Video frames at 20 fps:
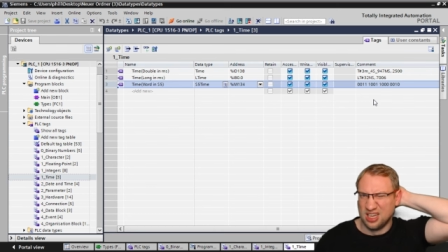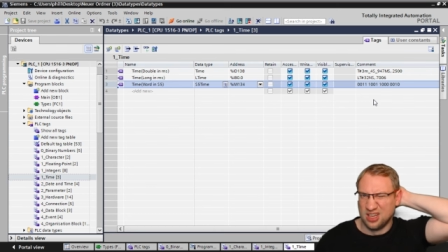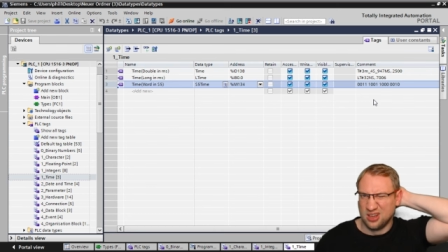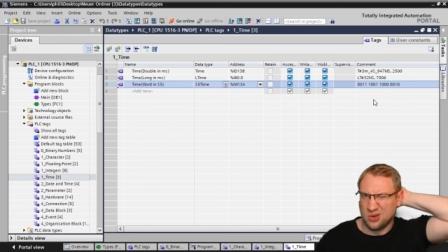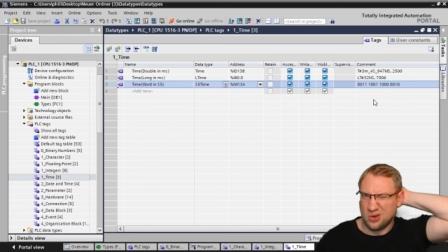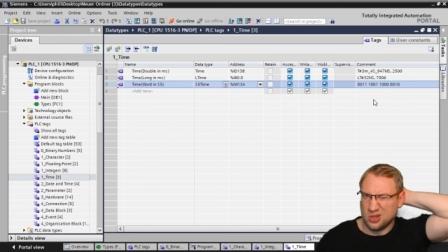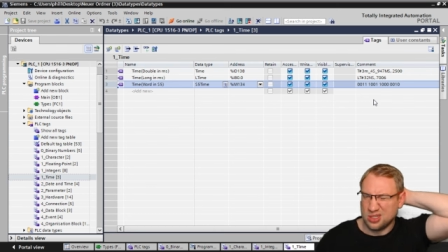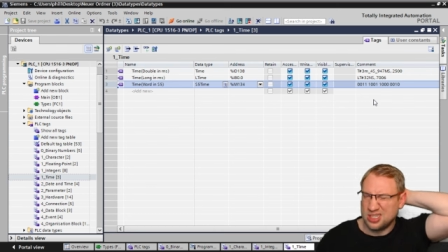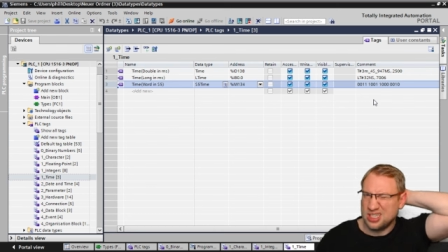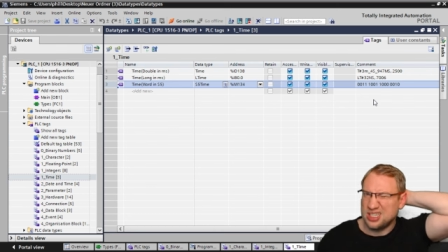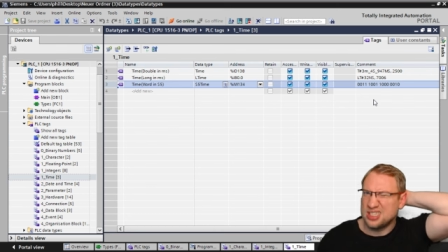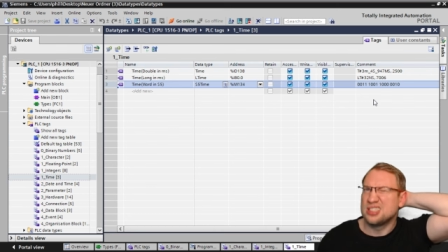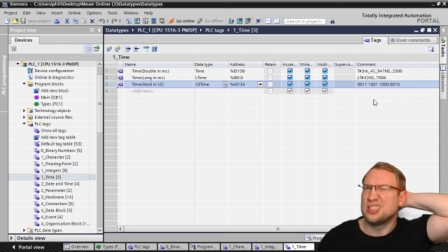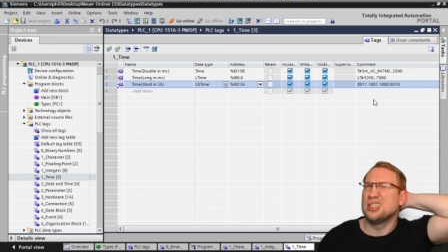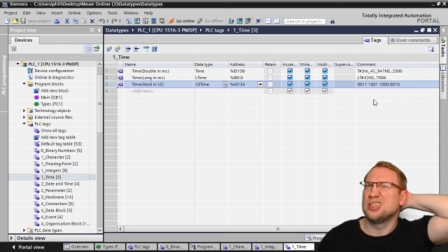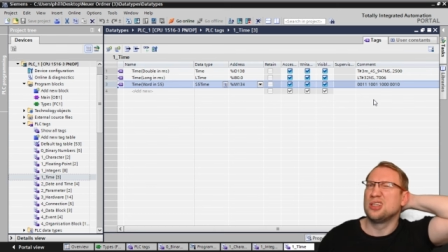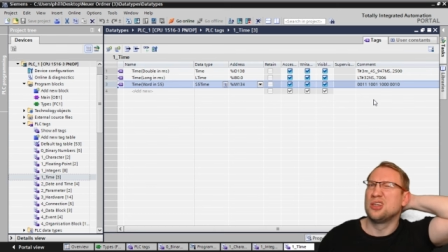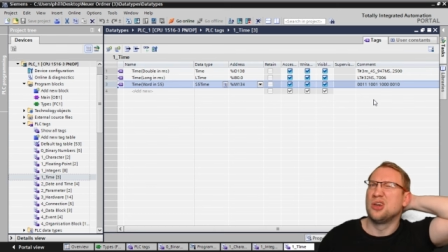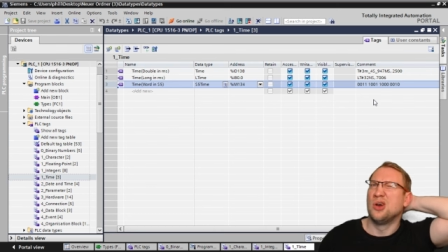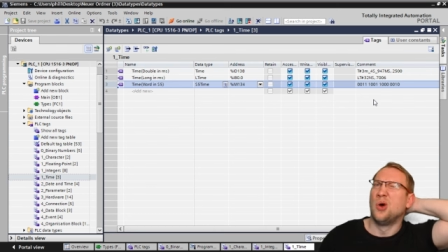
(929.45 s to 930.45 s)
Because there's
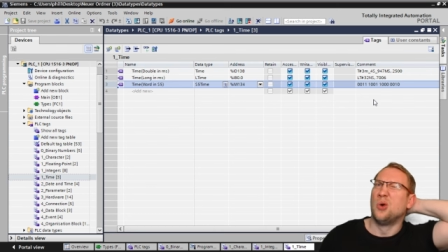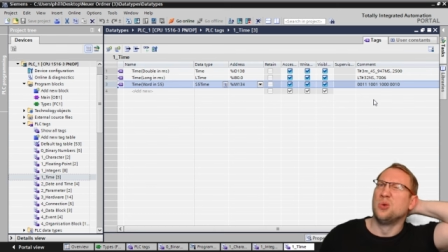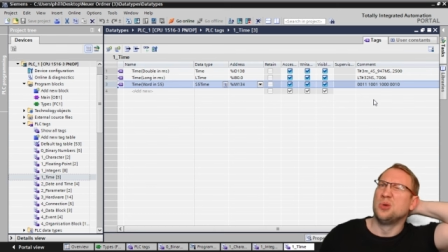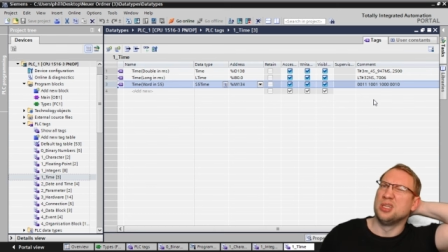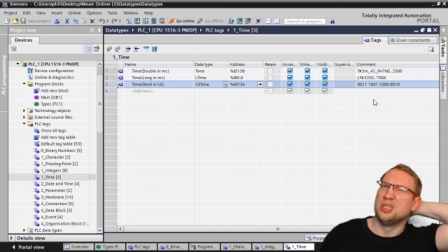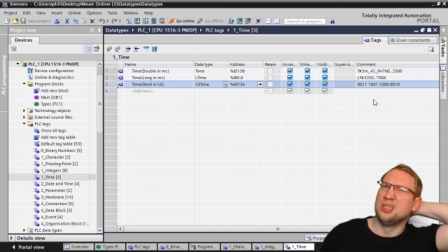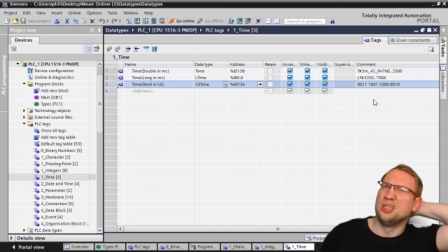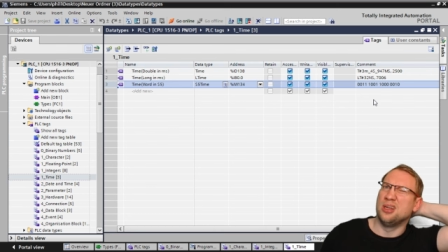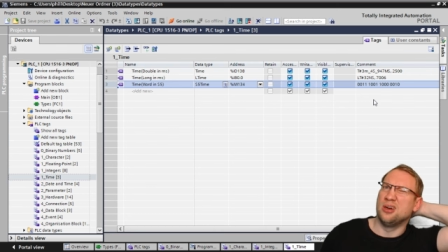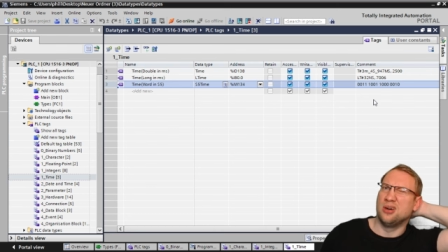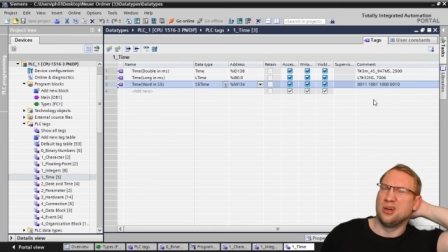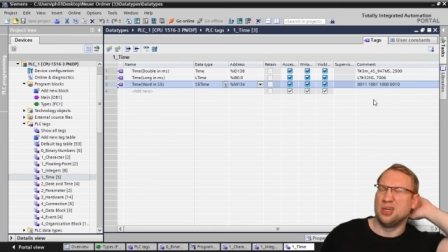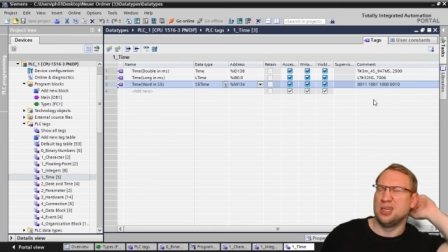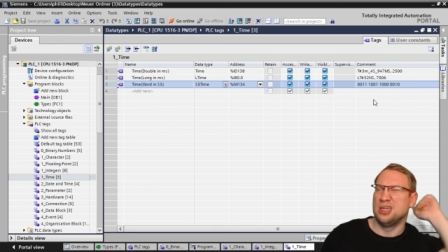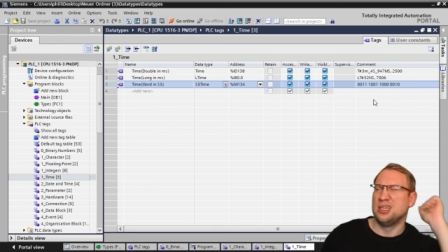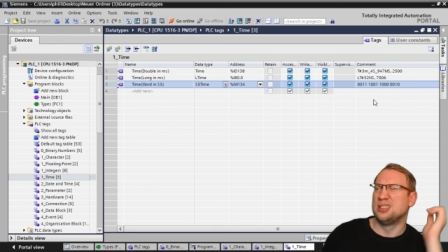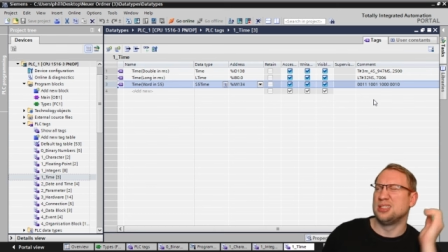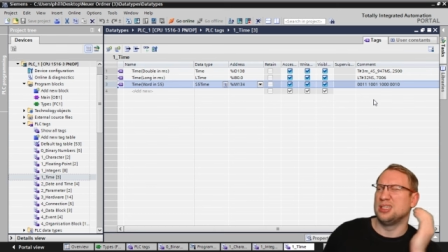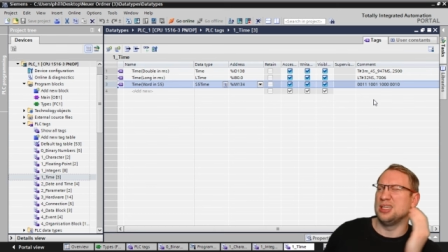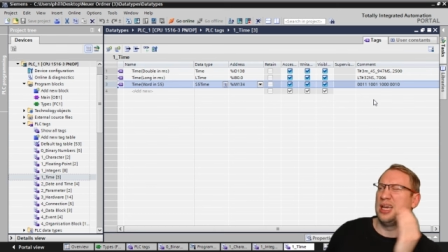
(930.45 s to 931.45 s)
code in there.
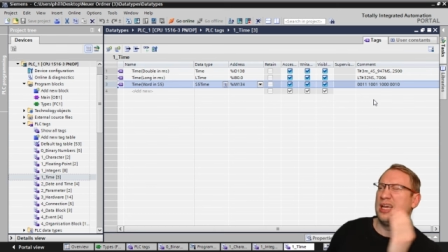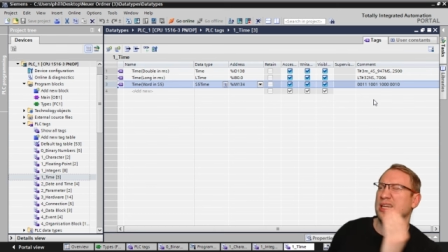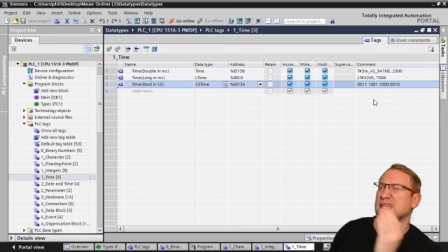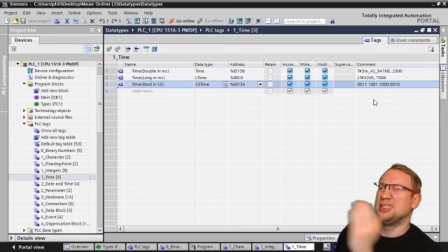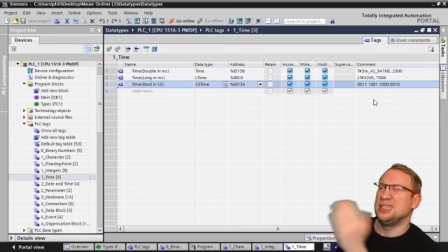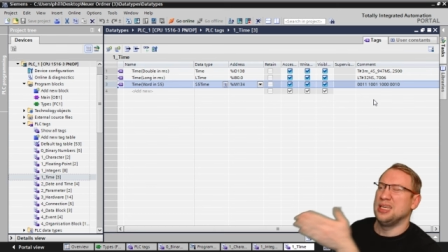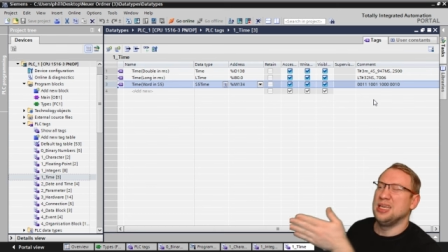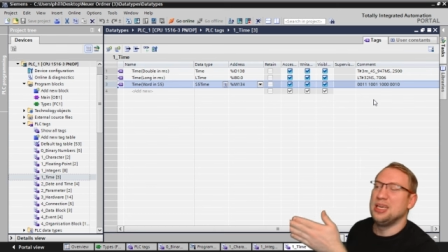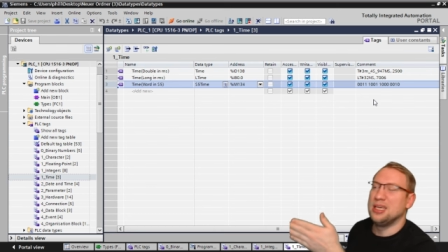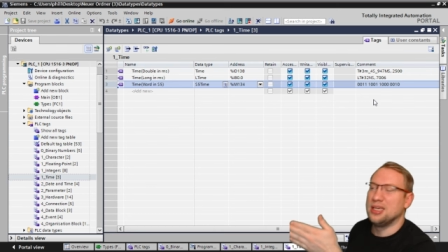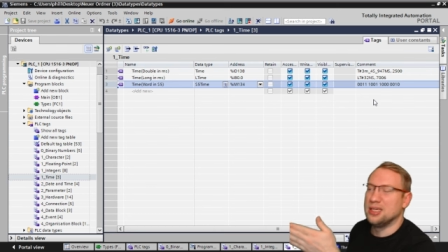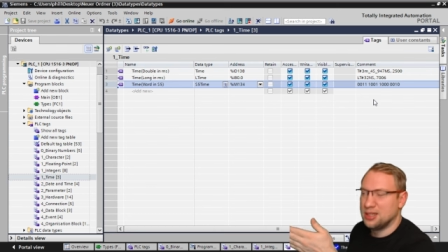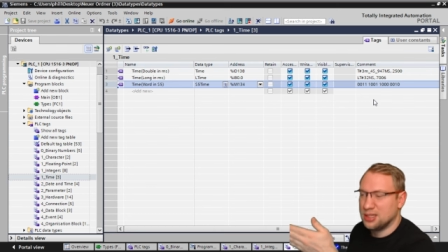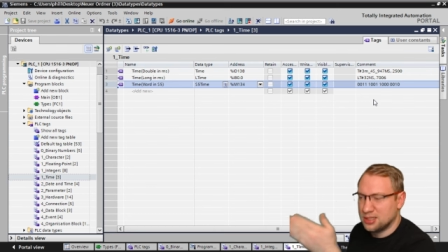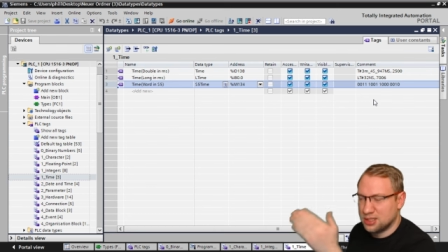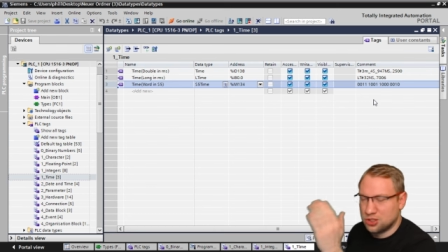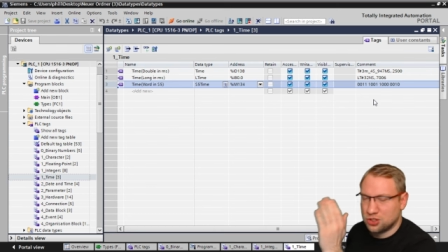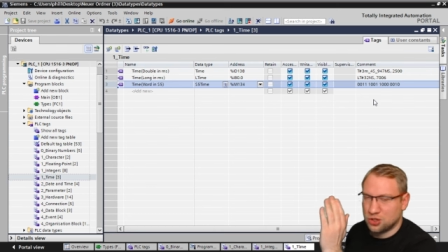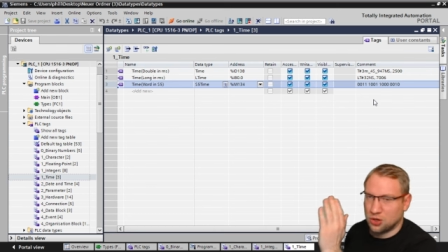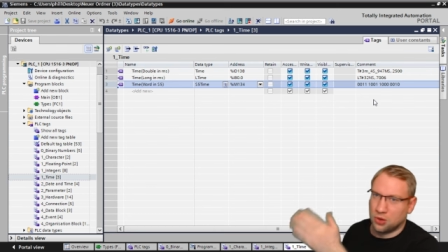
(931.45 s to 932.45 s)
It's antique. This
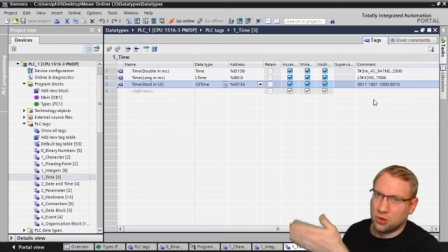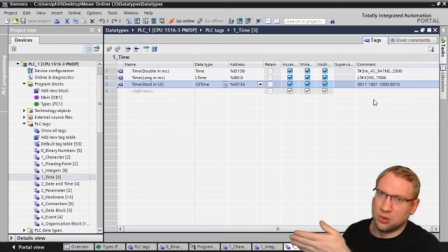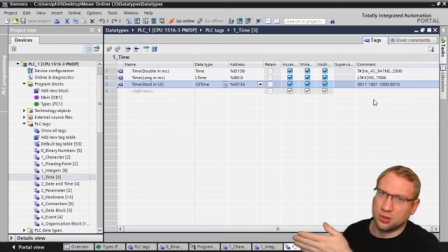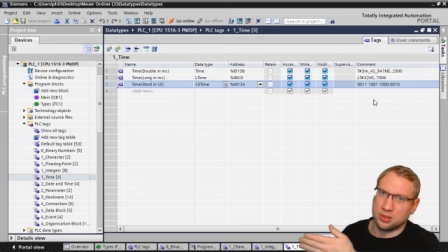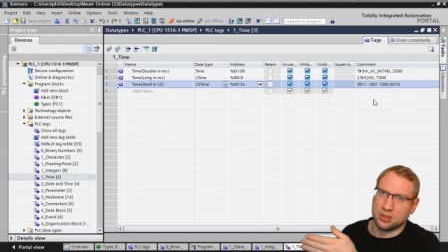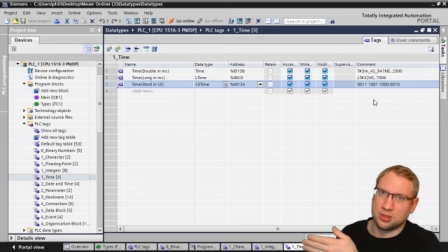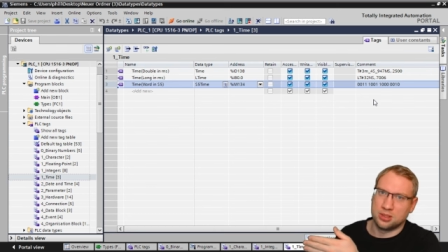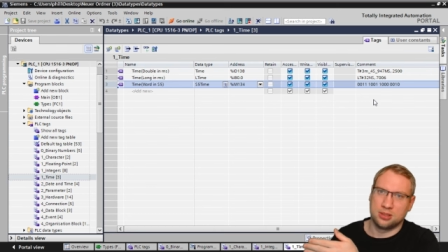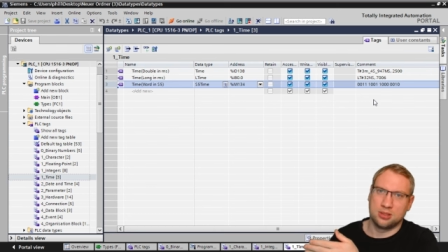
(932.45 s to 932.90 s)
is old.